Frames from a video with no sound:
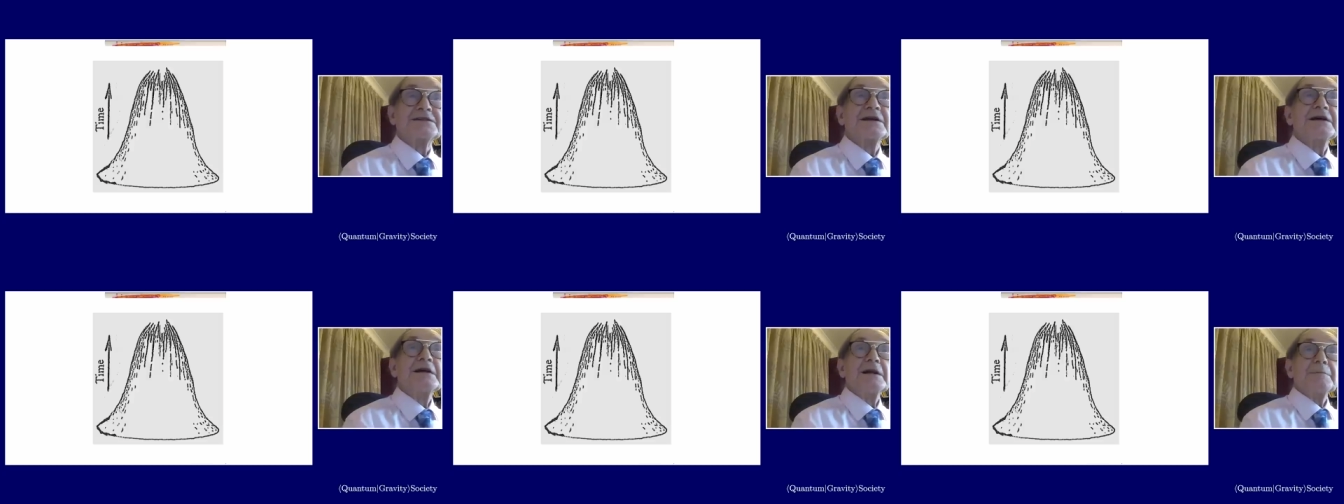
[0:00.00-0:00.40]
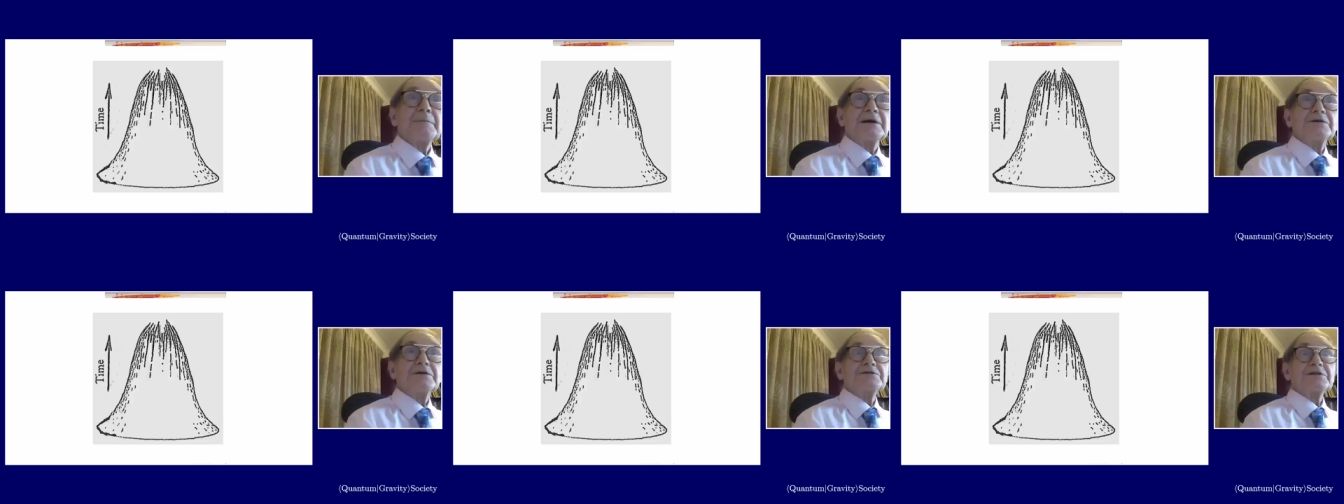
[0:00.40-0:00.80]
by
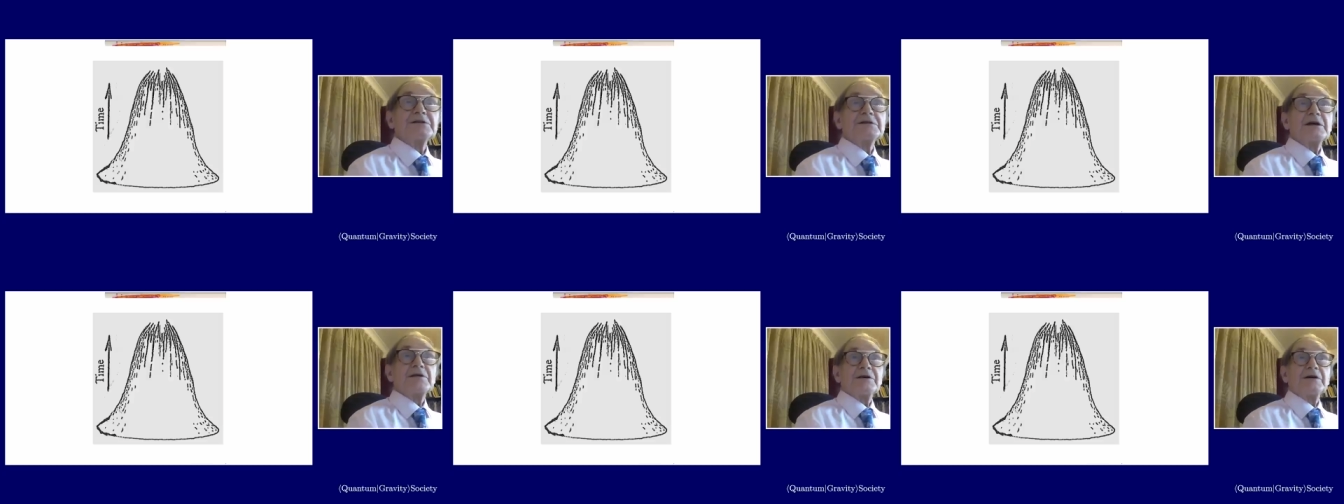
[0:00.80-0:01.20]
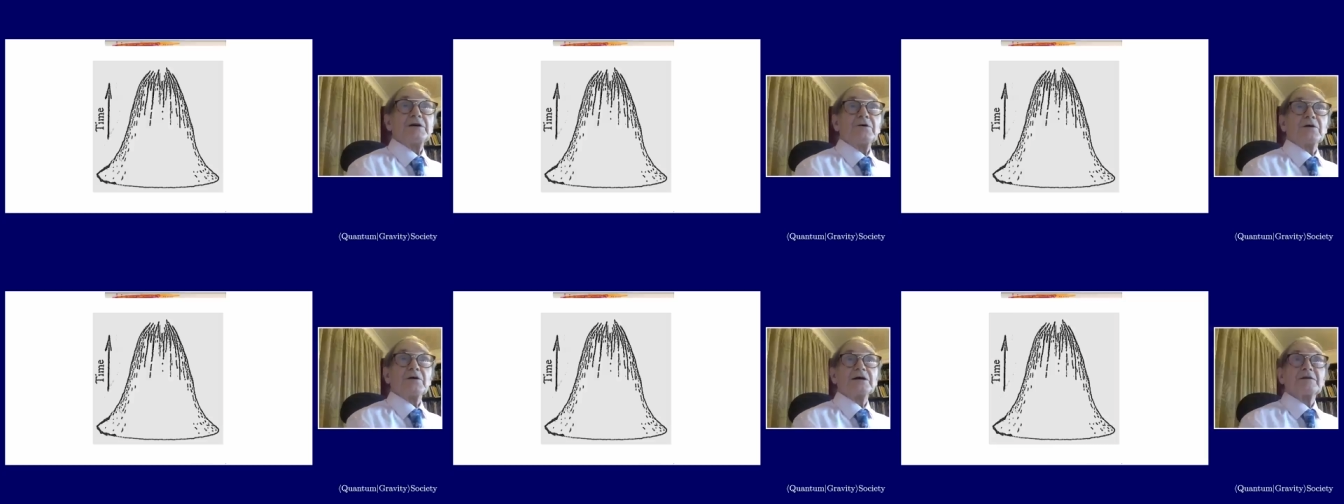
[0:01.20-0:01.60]
using the
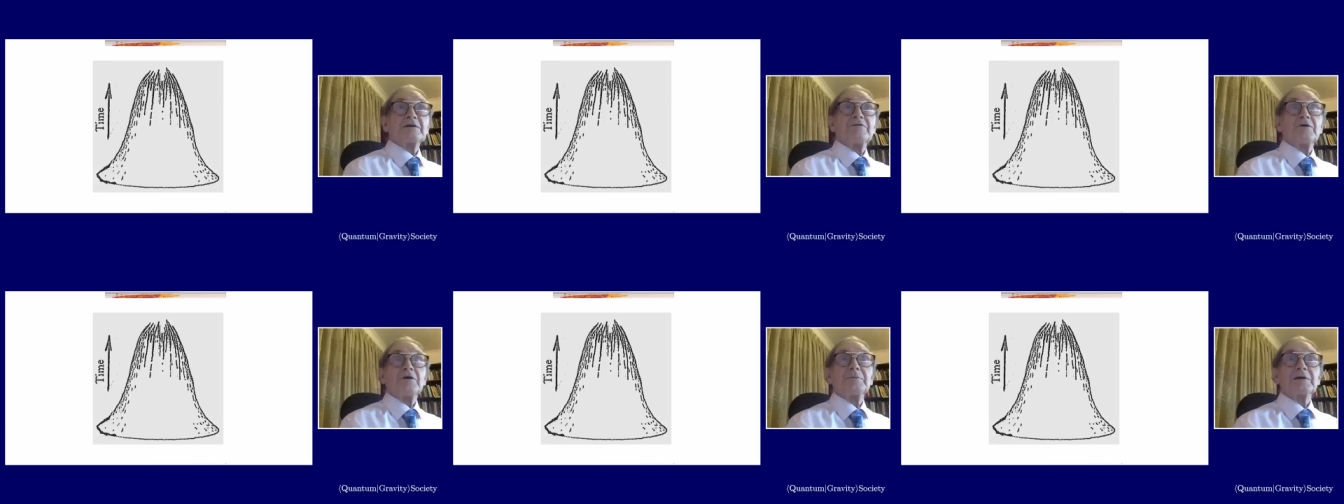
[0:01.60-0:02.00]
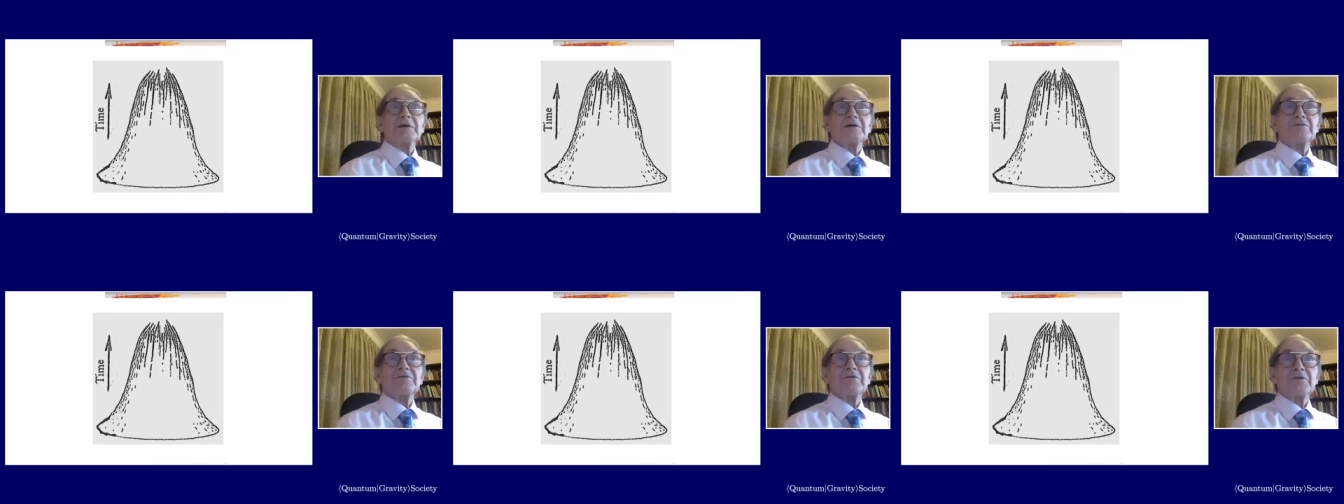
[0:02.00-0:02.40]
Hawking formula
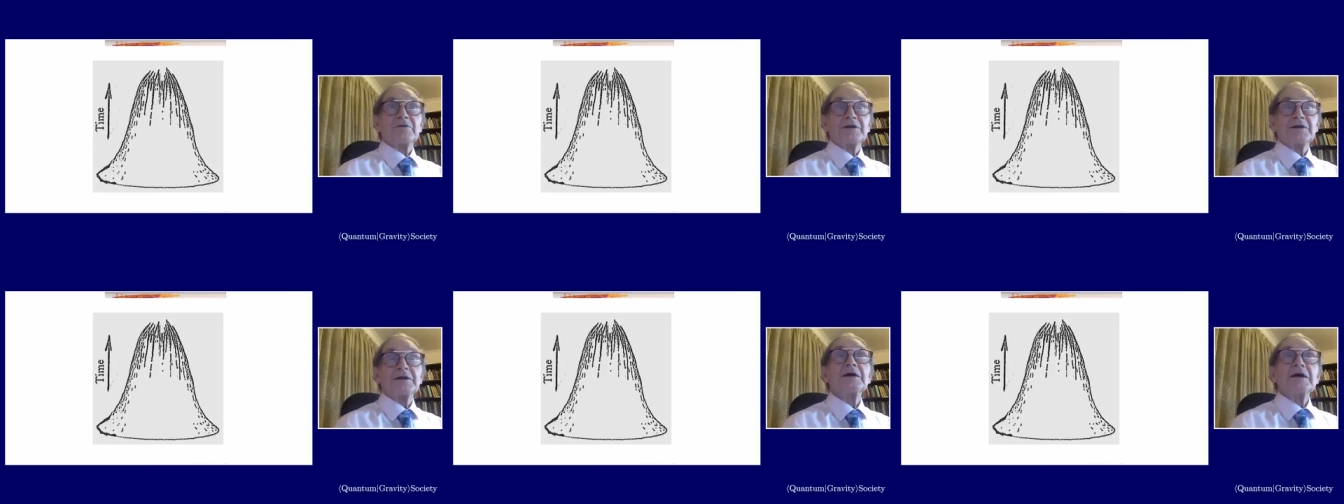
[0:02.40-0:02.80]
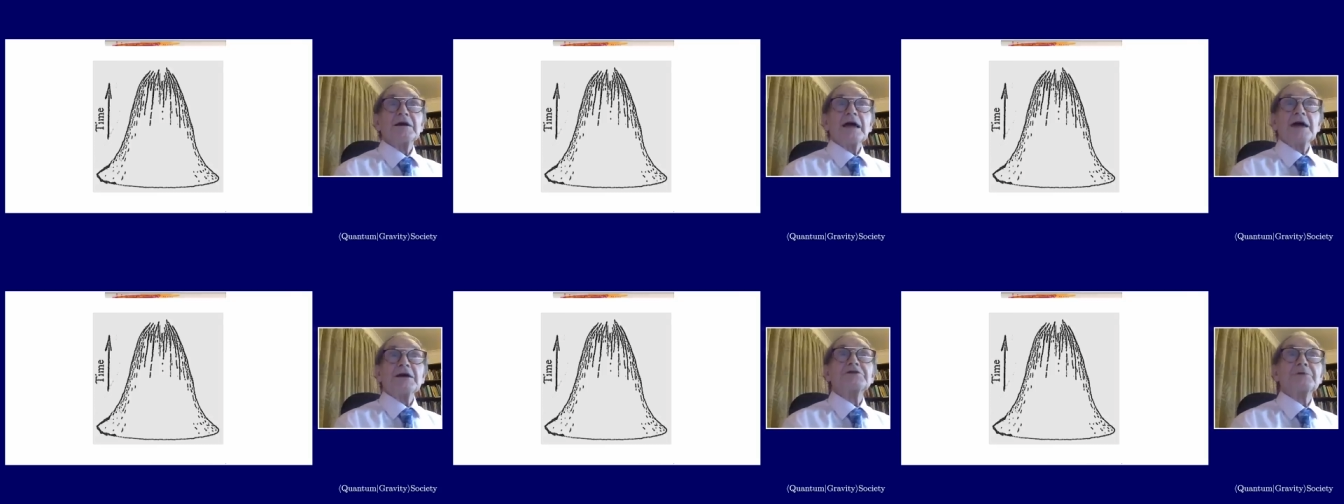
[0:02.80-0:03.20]
for the
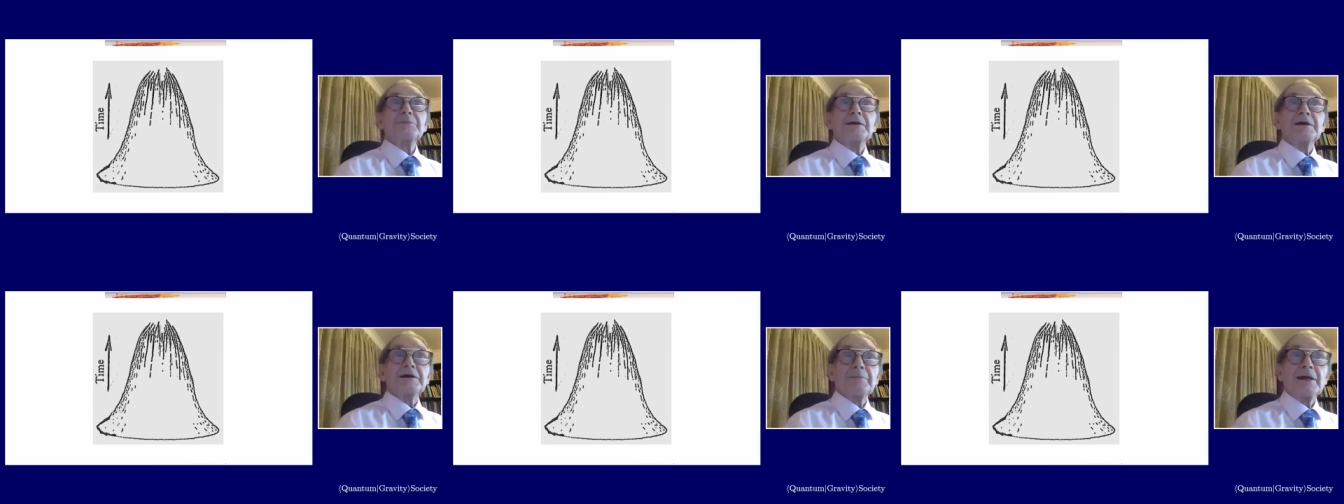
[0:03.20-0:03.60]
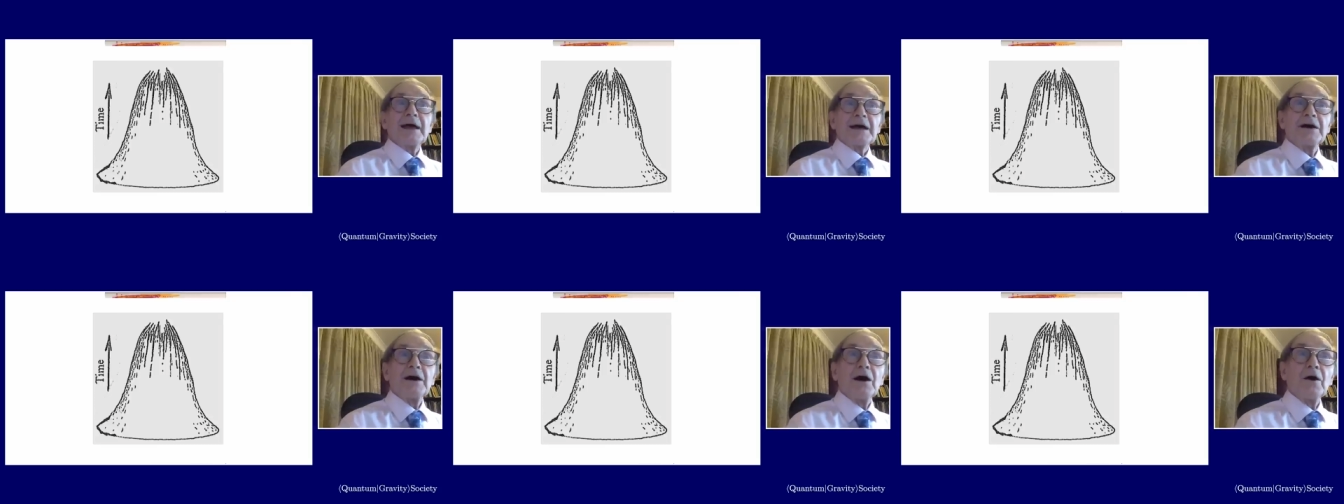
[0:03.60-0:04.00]
entropy in a black
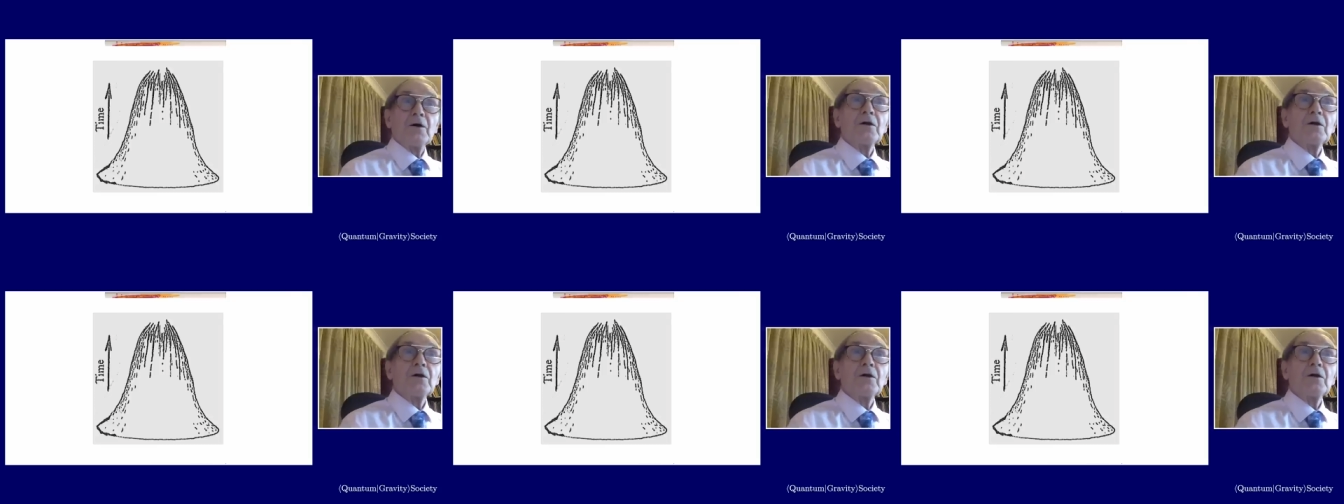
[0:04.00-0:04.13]
hole,